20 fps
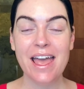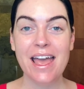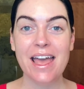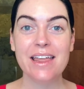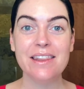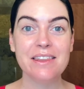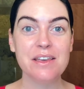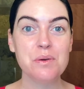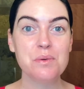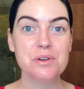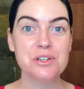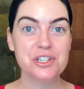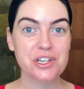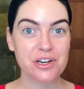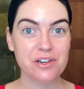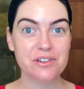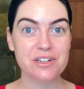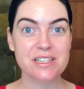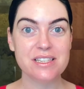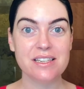And they were
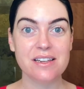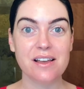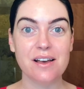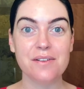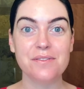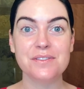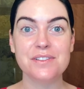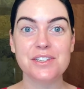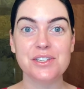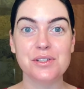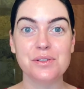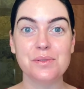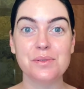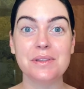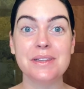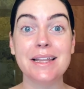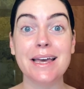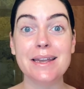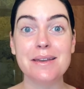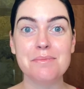generous enough to
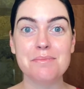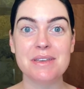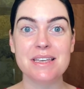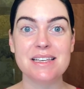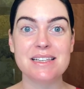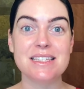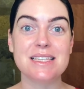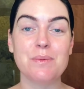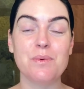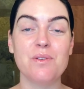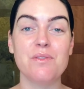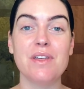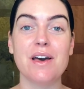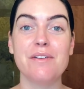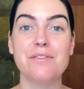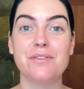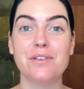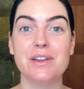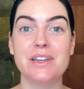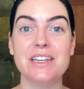lend me some of
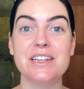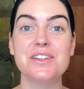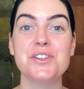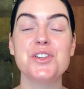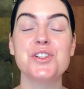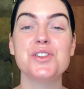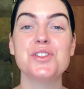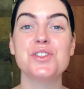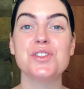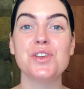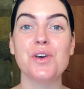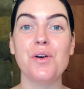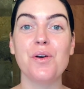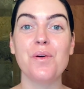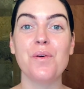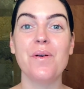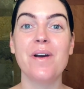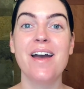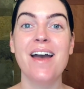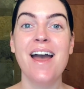that footage.
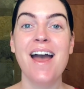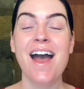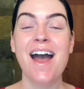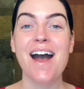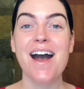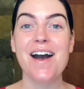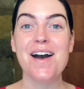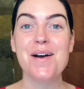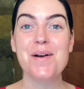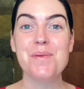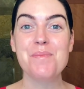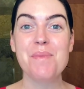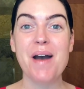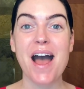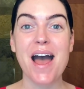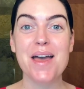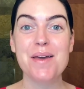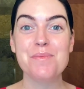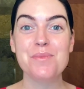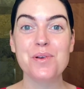So um,
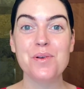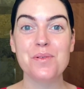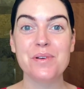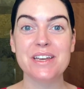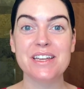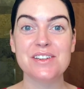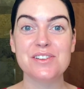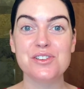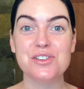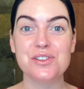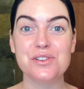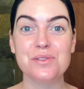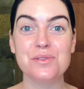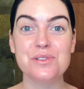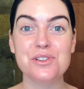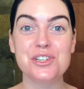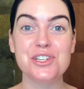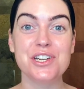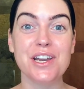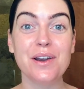I'm going to
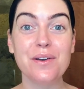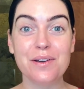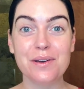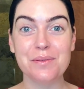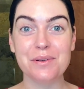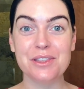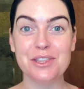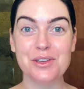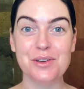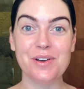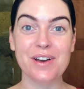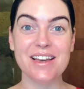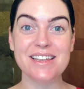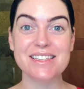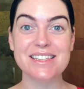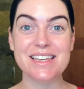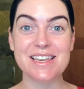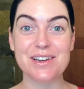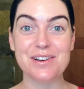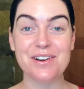share it with you guys
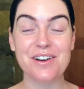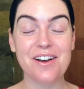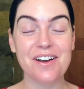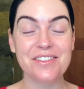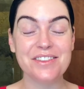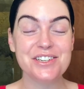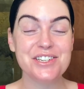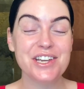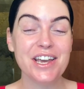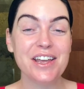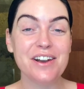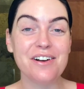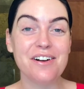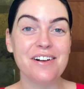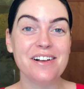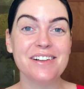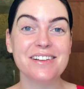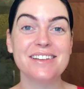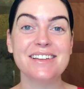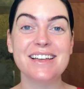here on the channel.
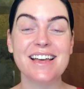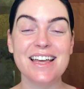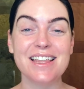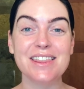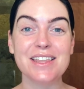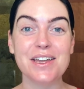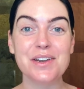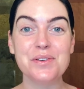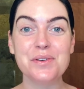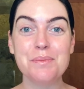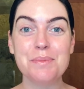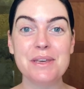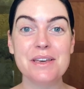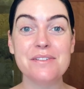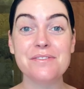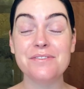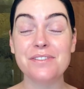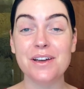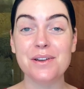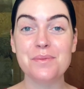I thought it would be a
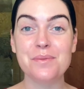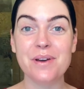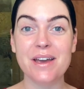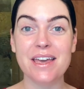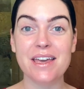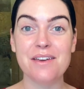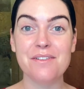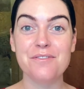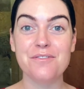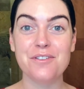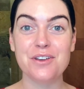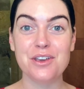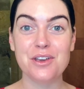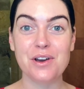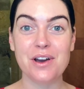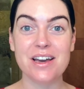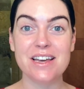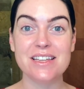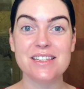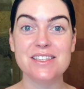fun way for you
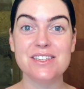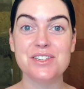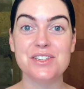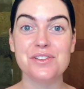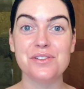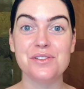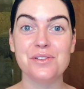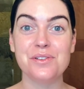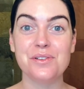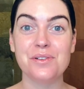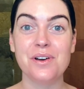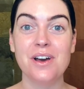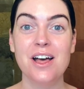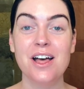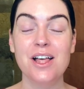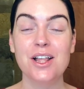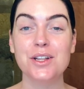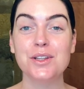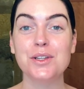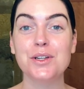guys to
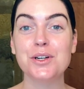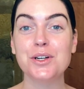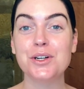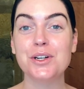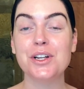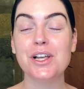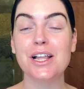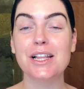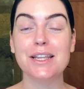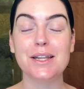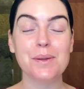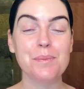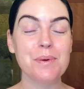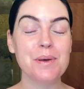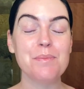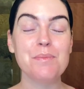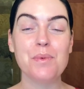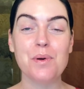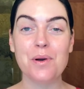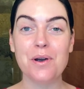learn a little
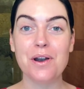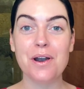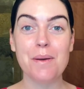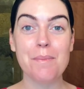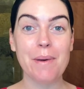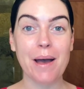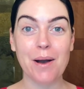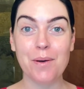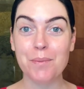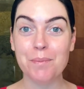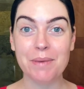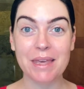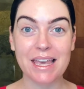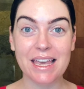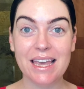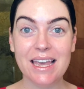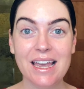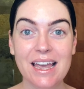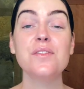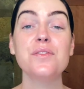bit more about
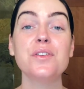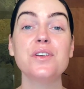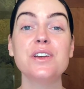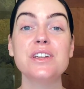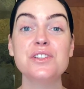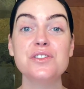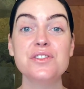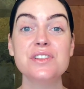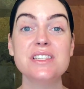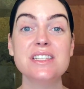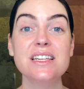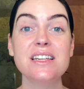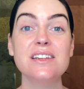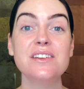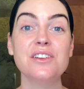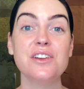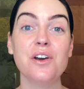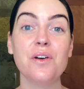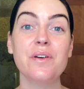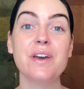me. If you're interested in
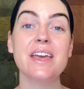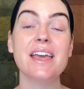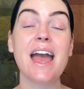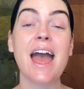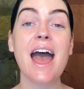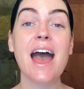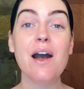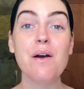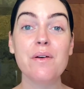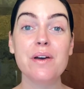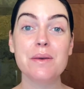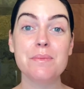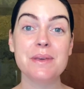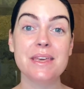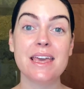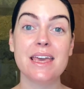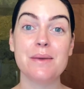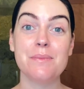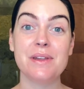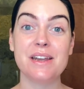knowing how I
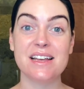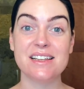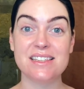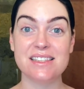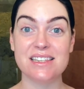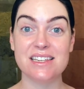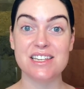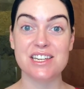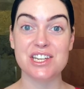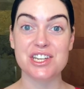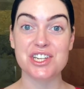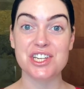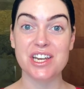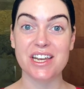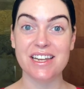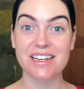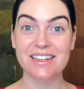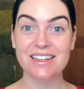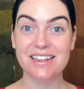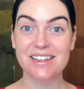became an
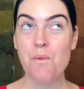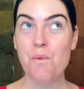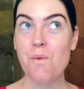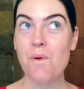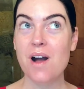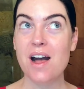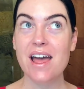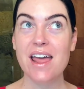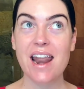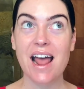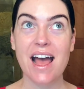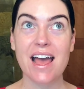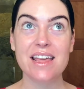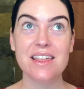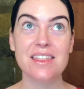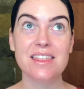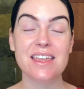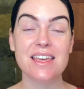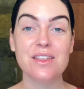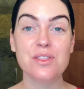esthetician, what I
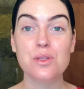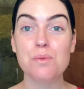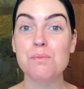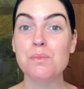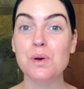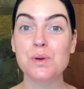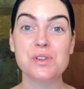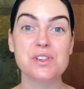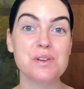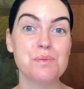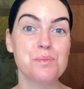think the most